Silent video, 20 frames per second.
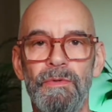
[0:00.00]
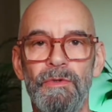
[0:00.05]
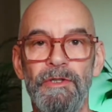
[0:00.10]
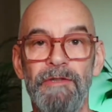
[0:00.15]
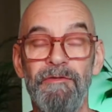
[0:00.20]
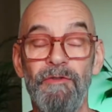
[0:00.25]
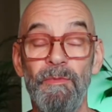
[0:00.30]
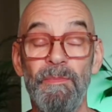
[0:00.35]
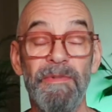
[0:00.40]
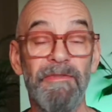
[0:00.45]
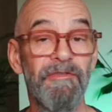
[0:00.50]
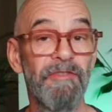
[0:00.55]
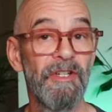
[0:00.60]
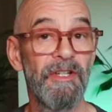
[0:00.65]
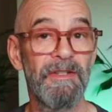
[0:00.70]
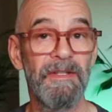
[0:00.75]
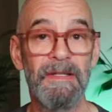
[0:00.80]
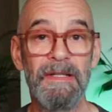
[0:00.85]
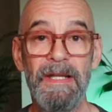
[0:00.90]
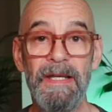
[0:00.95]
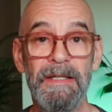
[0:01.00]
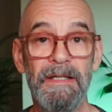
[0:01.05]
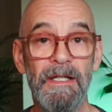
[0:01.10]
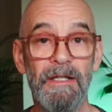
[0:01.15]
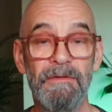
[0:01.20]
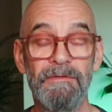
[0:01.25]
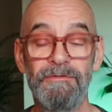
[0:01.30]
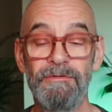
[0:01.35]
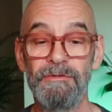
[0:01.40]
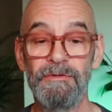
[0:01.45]
If you prefer to let
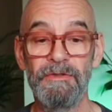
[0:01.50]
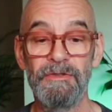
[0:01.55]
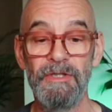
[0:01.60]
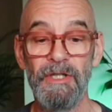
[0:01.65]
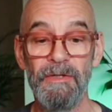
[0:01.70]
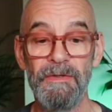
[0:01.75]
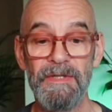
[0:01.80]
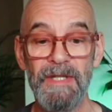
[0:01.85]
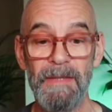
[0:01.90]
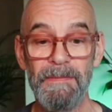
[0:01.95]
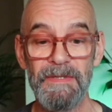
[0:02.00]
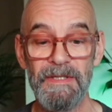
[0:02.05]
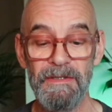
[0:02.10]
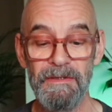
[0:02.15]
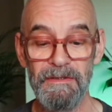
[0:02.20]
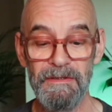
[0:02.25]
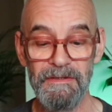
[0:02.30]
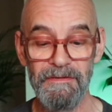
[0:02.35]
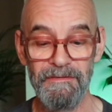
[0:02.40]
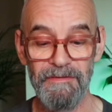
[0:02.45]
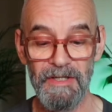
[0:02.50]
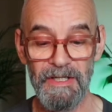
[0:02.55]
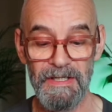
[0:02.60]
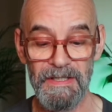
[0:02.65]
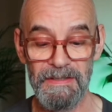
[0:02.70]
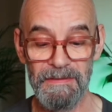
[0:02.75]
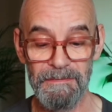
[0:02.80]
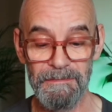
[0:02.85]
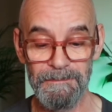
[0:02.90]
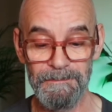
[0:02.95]
go through the nose, absolutely
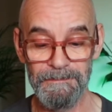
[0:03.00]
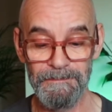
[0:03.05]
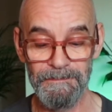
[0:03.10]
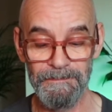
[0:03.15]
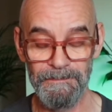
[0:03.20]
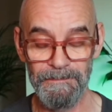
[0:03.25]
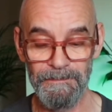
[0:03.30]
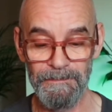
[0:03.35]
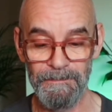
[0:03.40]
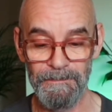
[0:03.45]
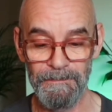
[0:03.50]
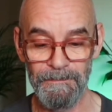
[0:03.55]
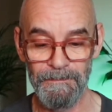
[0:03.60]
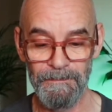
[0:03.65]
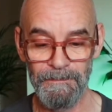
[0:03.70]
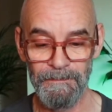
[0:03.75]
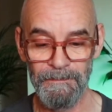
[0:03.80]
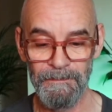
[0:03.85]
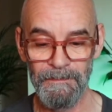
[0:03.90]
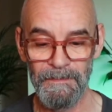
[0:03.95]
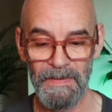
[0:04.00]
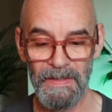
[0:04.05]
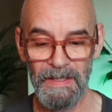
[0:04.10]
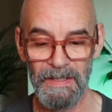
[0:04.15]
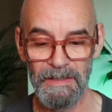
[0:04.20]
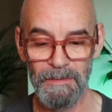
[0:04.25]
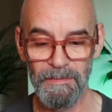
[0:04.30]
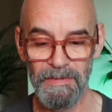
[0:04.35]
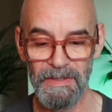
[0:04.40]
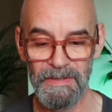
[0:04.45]
fine.
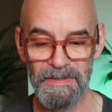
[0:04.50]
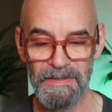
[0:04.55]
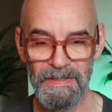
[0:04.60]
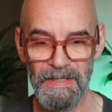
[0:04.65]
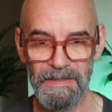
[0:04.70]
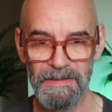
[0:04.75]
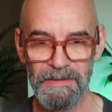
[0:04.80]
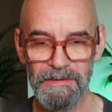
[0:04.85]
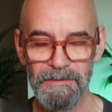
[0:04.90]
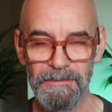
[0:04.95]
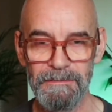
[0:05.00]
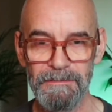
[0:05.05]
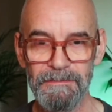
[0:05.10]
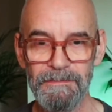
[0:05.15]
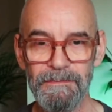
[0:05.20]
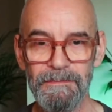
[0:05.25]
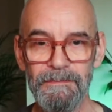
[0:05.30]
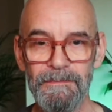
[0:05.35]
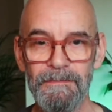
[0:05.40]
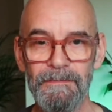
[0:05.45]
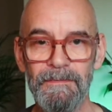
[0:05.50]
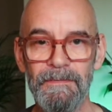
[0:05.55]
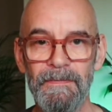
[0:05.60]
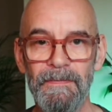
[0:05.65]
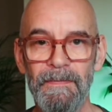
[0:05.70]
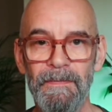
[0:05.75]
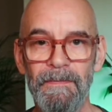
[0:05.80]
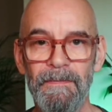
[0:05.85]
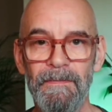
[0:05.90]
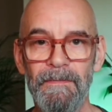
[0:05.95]
Let the breath settle.
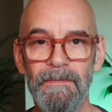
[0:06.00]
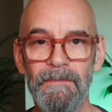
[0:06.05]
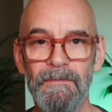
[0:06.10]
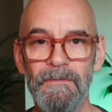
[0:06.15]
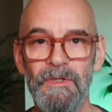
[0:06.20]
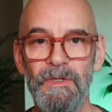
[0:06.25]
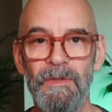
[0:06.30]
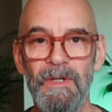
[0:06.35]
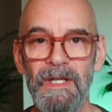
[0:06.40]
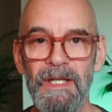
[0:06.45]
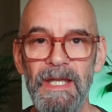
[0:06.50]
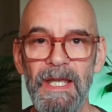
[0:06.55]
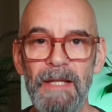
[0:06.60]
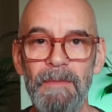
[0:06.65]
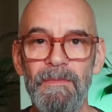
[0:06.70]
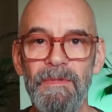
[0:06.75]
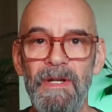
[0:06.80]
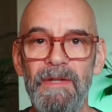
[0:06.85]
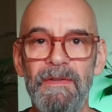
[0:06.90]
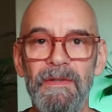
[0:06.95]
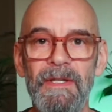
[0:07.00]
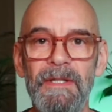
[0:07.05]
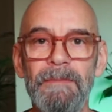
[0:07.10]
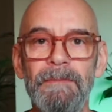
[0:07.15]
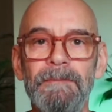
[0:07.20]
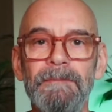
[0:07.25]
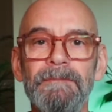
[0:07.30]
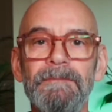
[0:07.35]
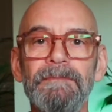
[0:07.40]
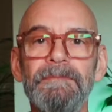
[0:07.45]
Do it again. Breath
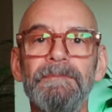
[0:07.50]
in,